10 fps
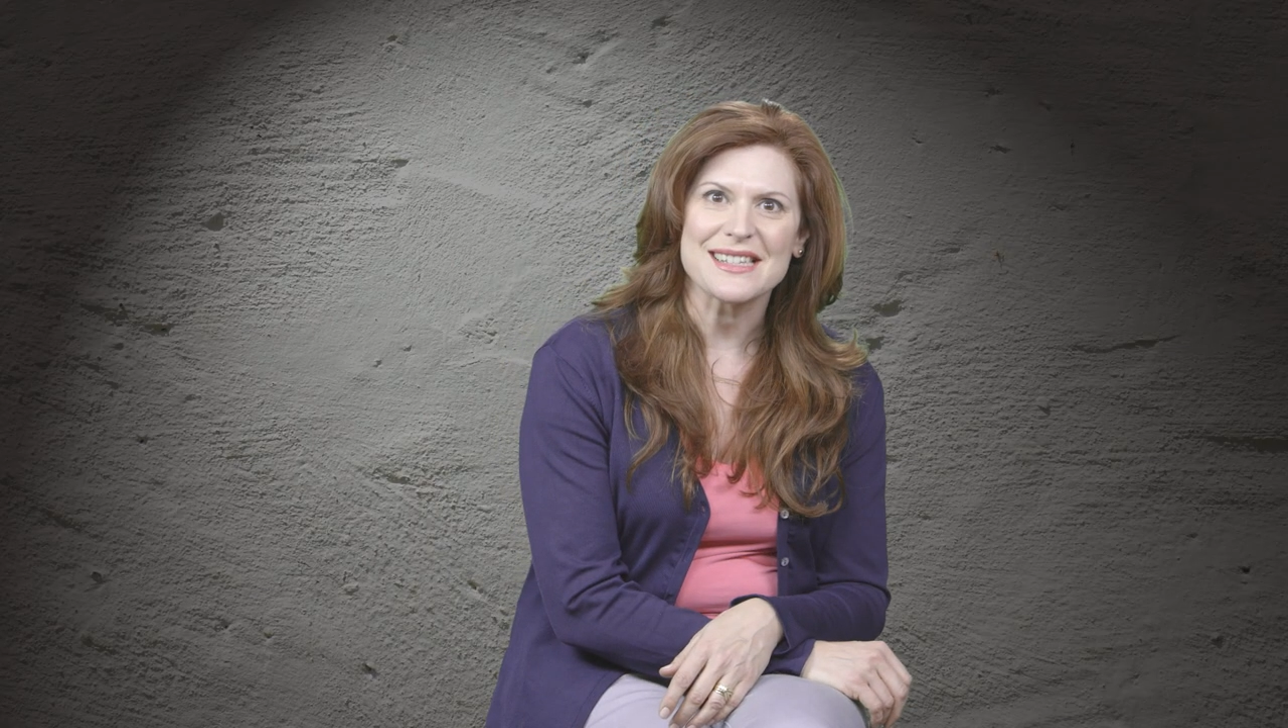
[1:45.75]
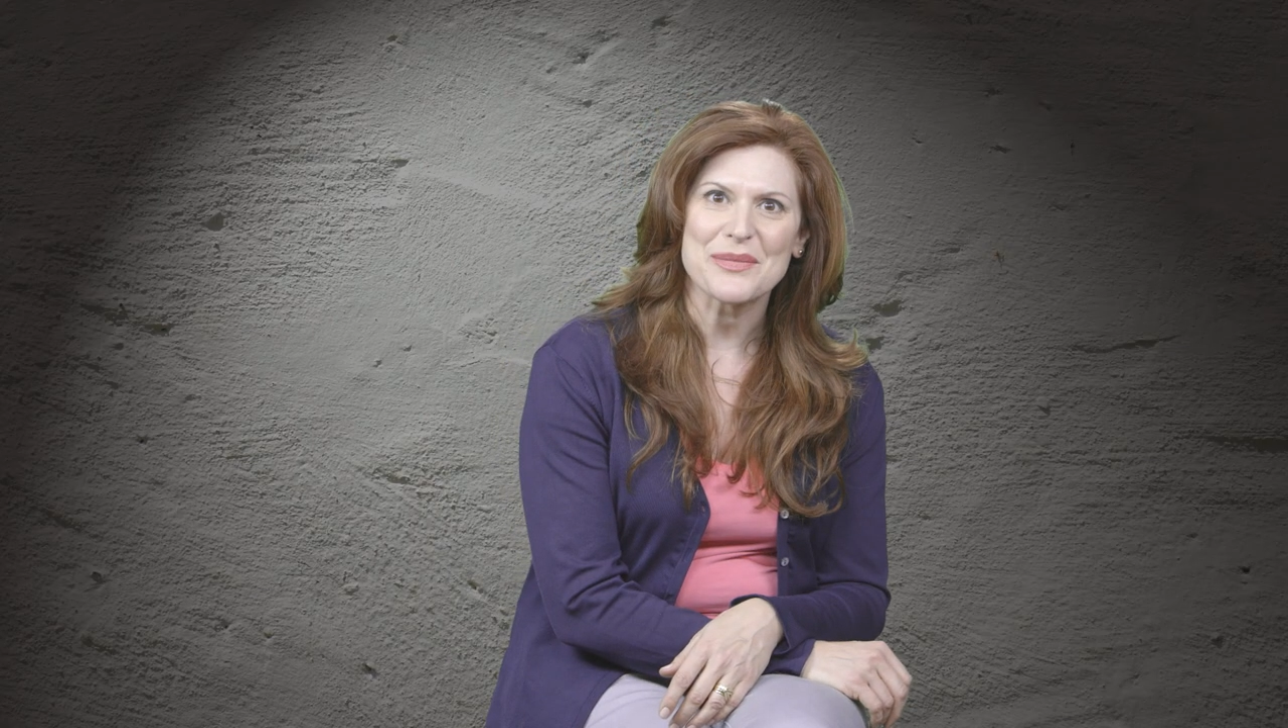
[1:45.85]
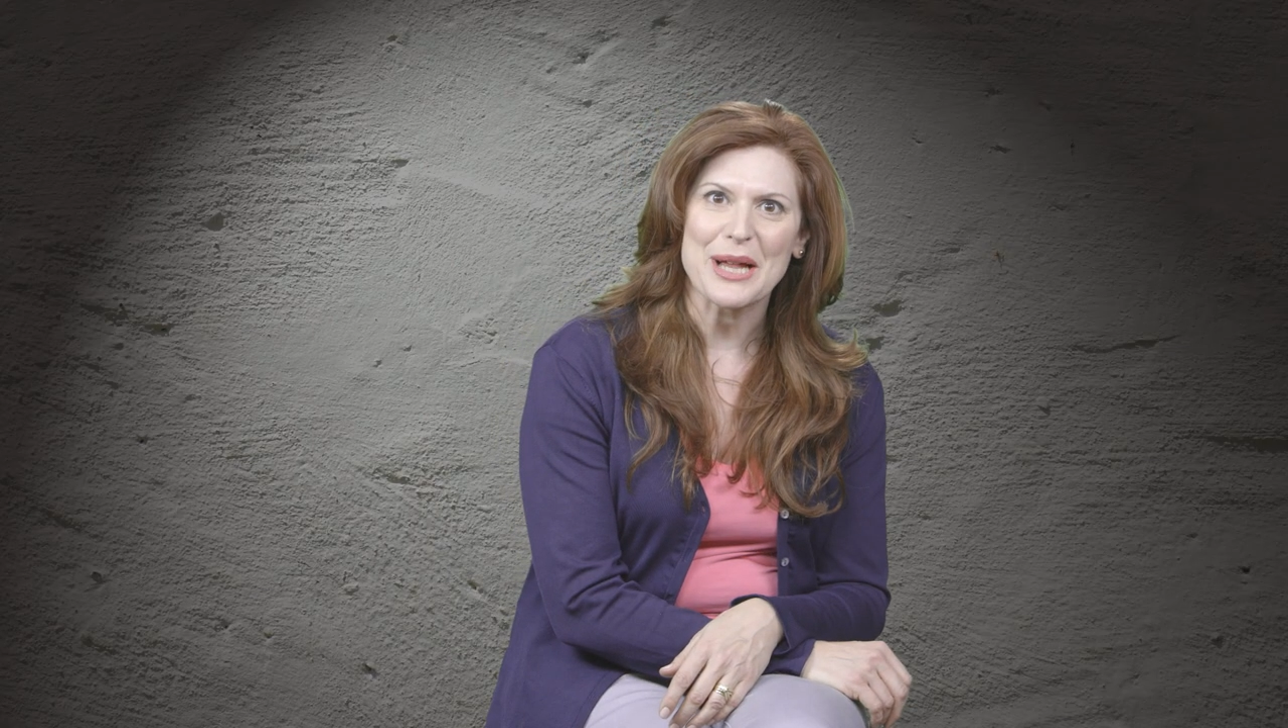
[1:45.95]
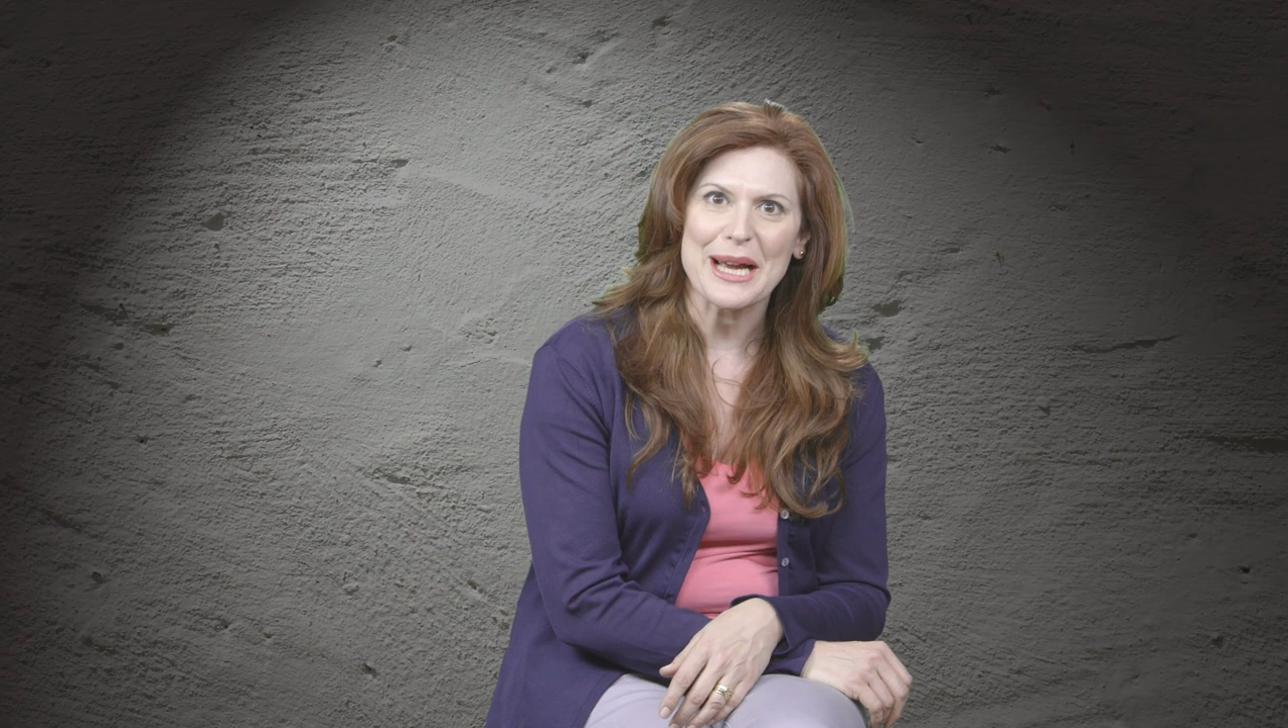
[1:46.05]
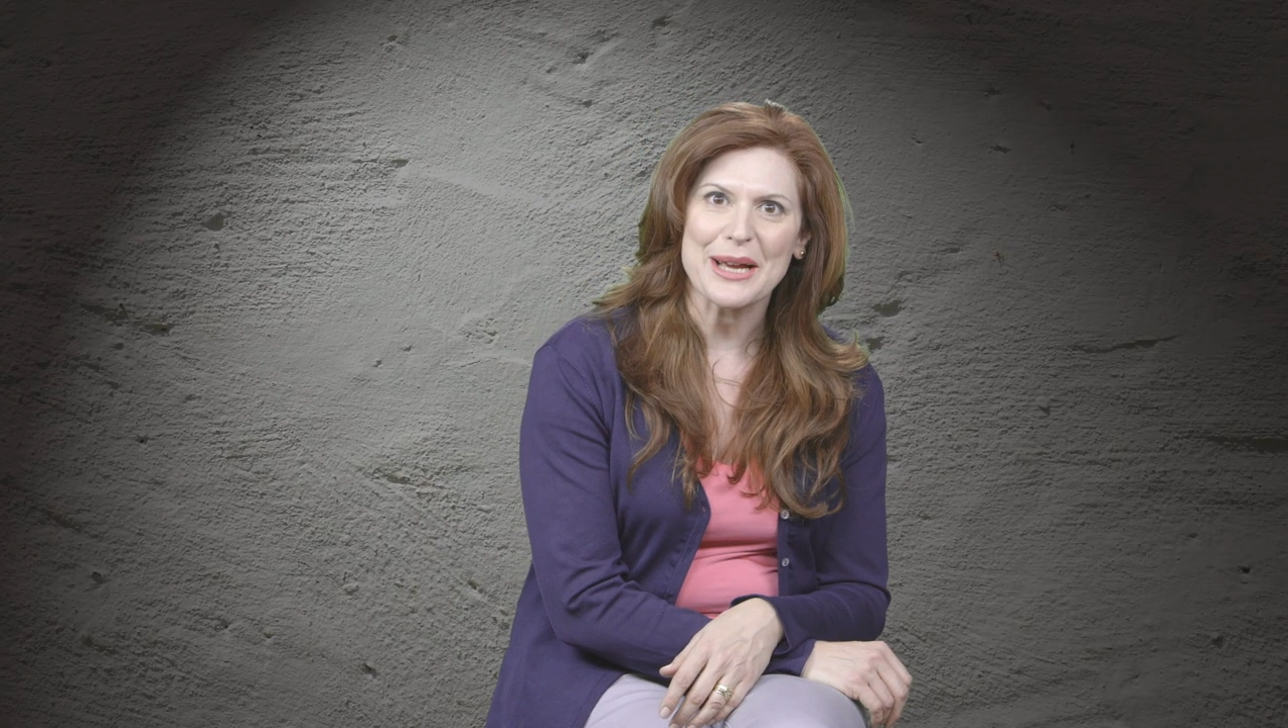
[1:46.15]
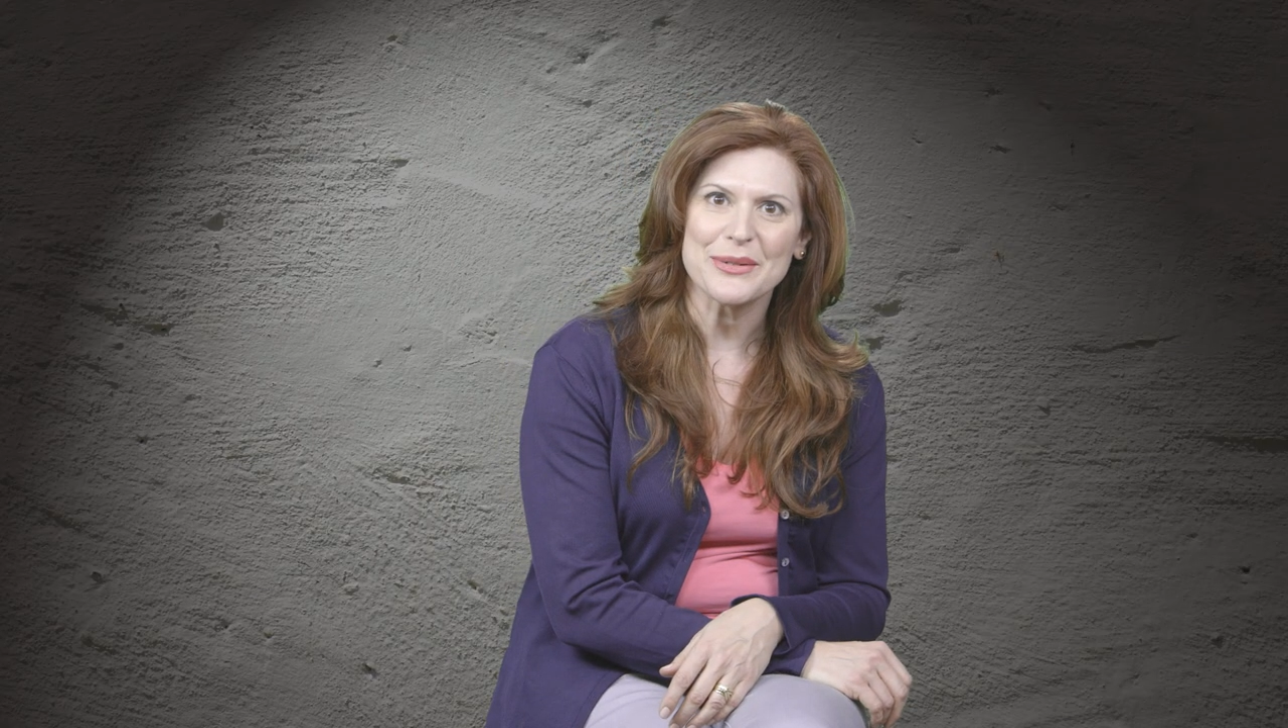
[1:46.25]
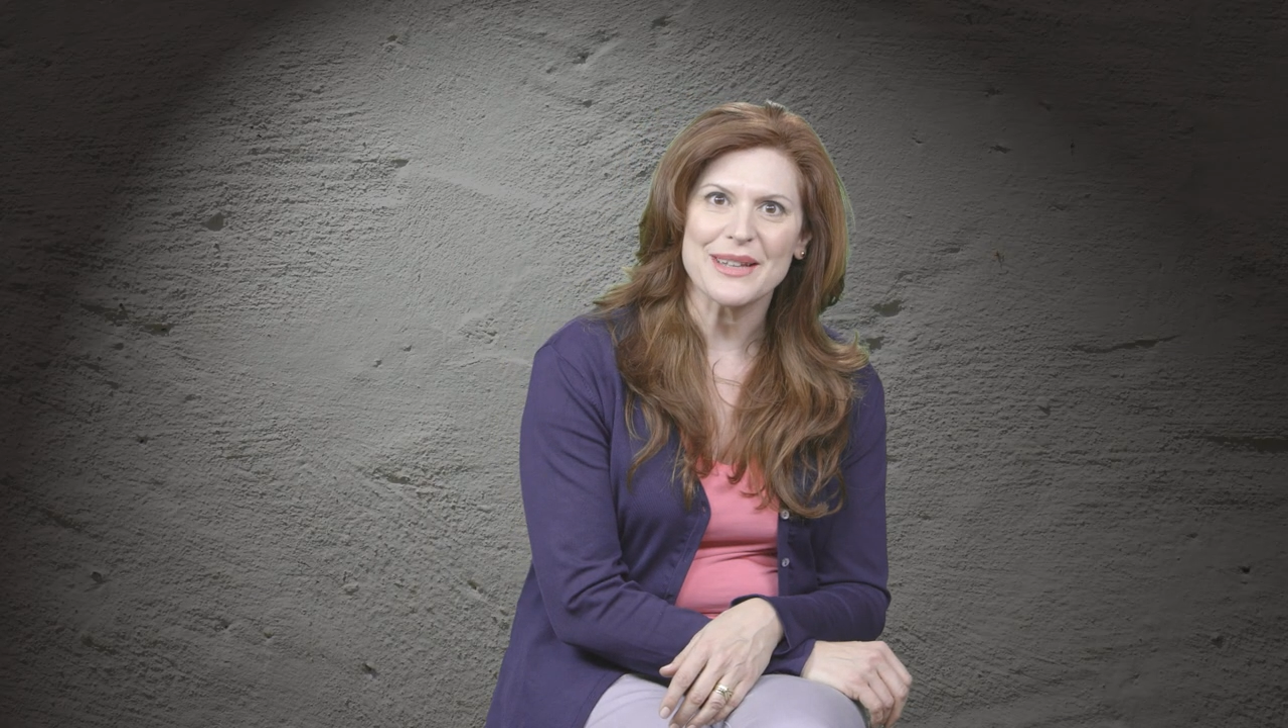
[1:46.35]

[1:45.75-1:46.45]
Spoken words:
the blackout